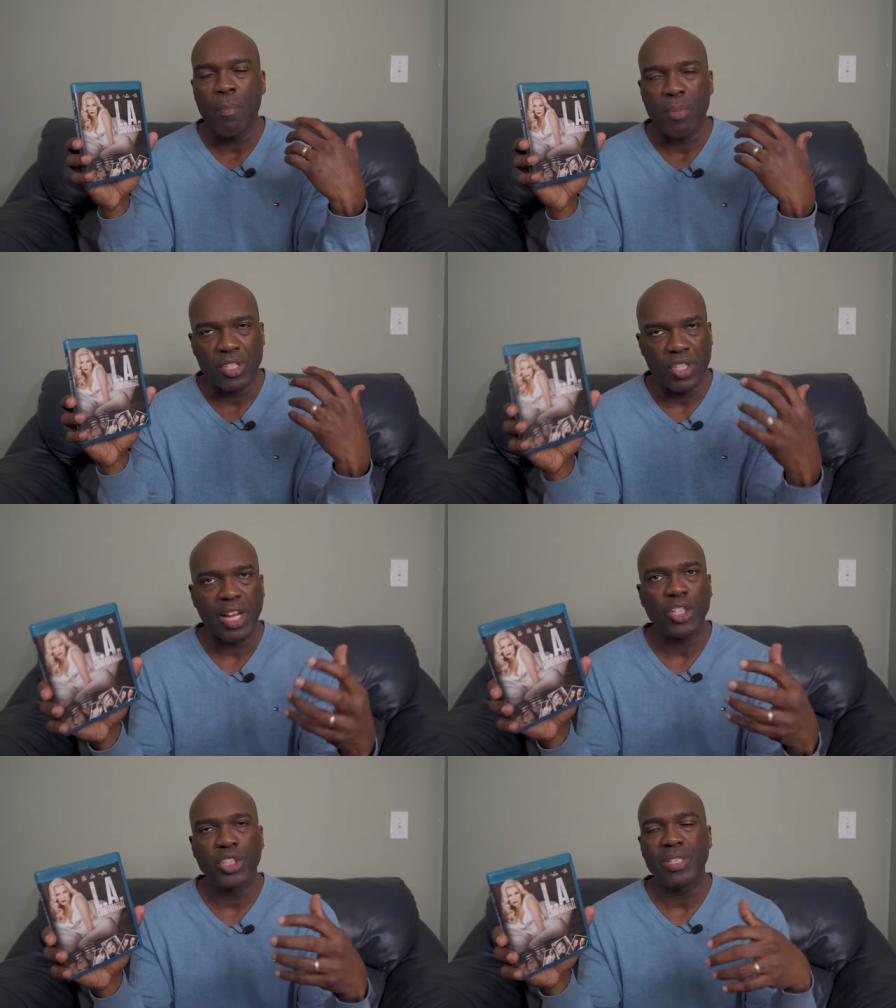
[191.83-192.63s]

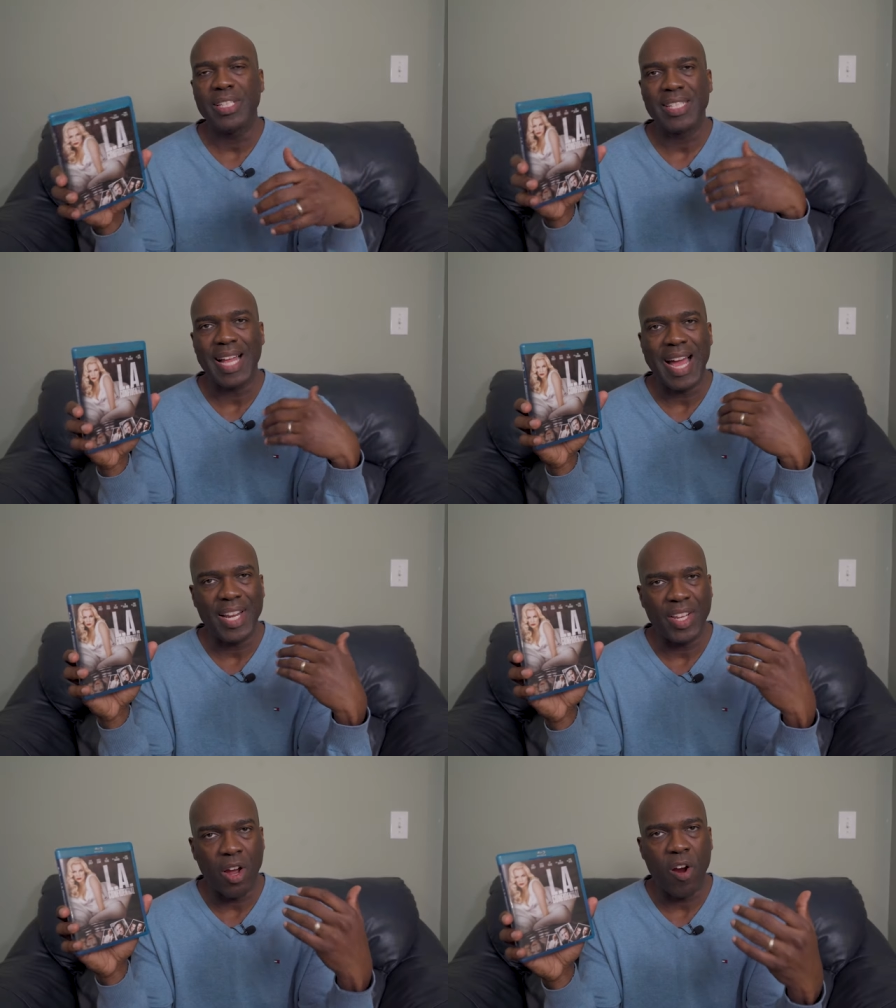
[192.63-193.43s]
production
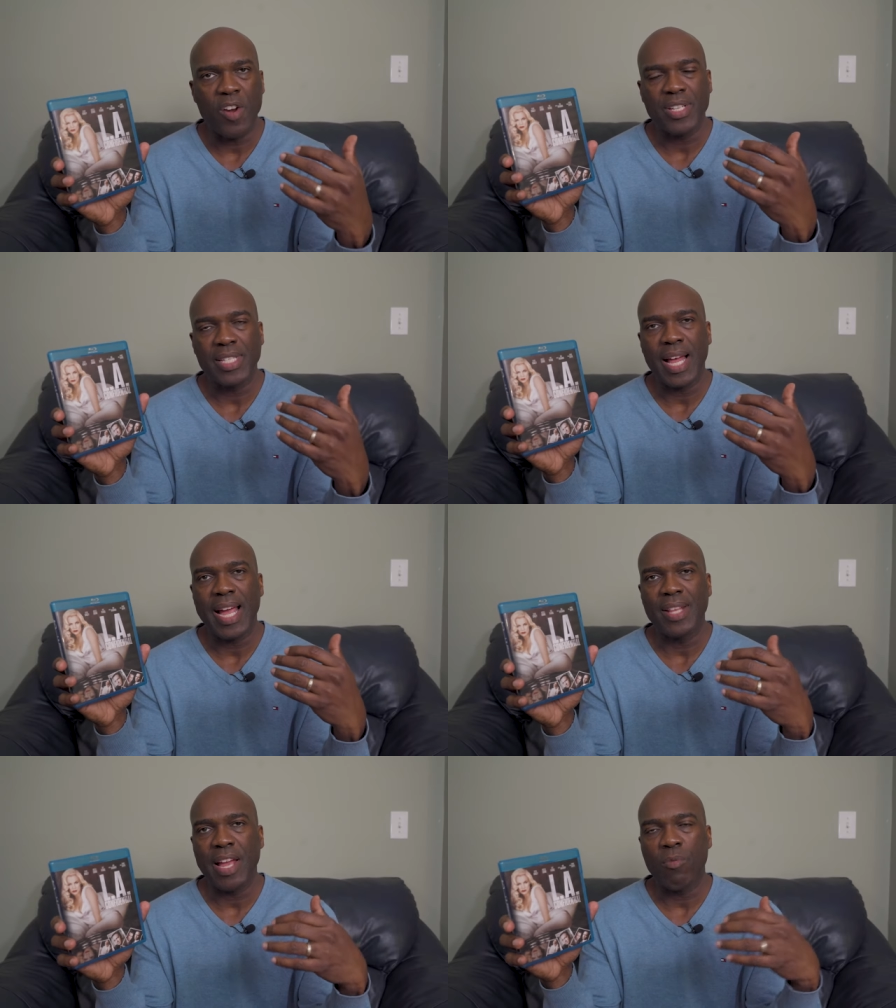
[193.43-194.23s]
design and the art
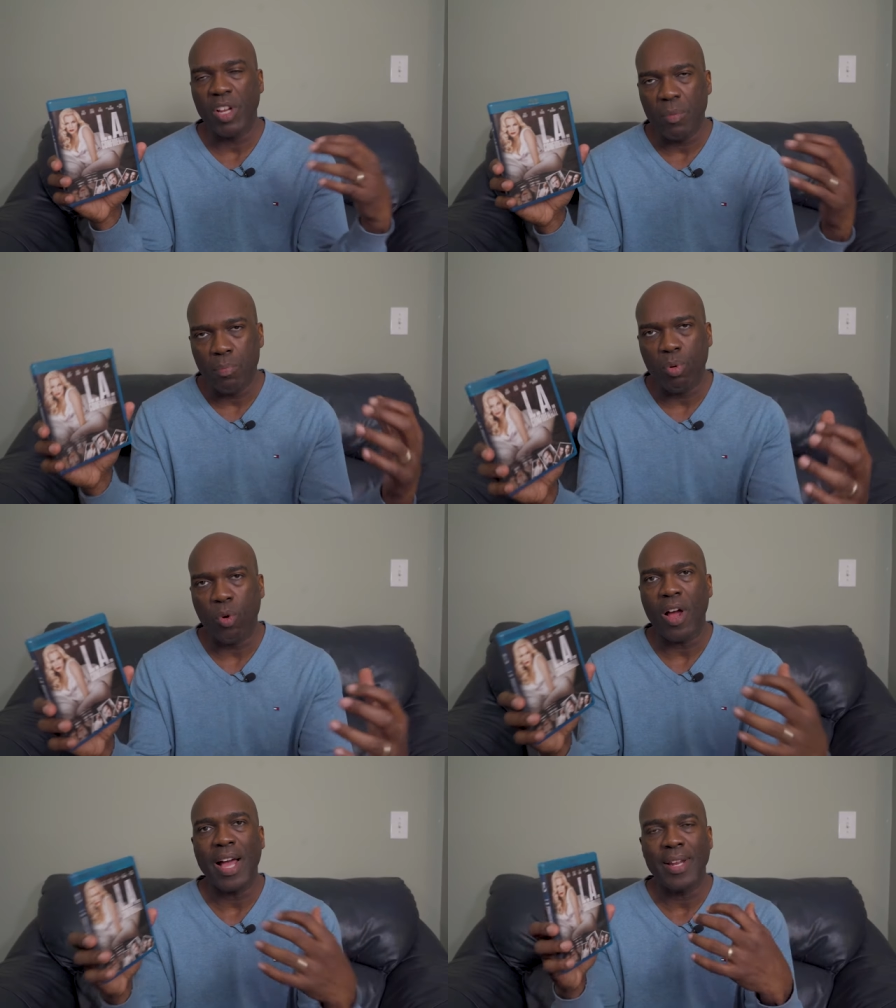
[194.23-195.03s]
design that really
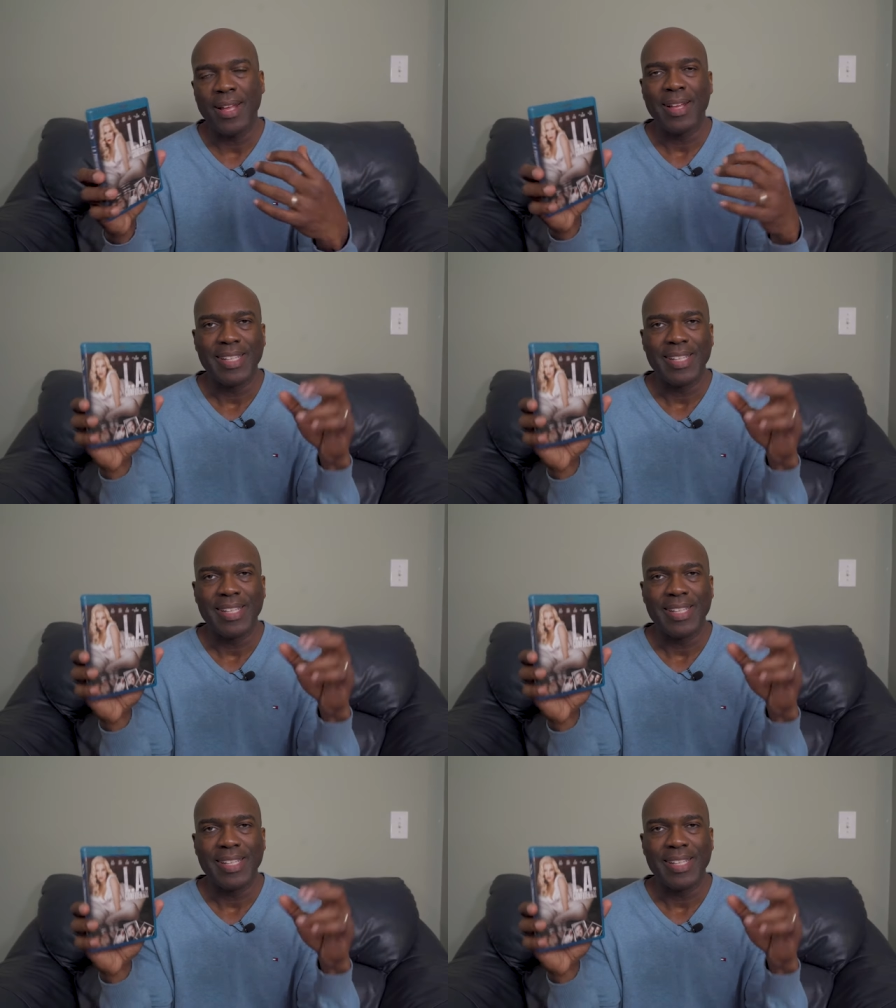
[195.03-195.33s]
brought